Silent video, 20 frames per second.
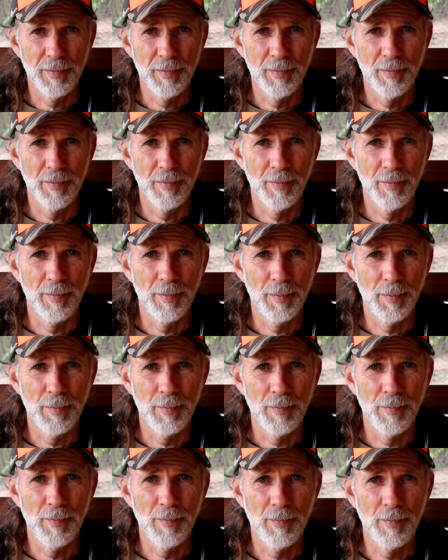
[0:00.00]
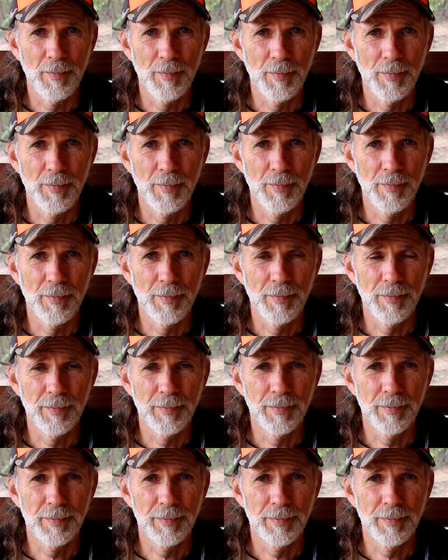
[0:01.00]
(no one is talking)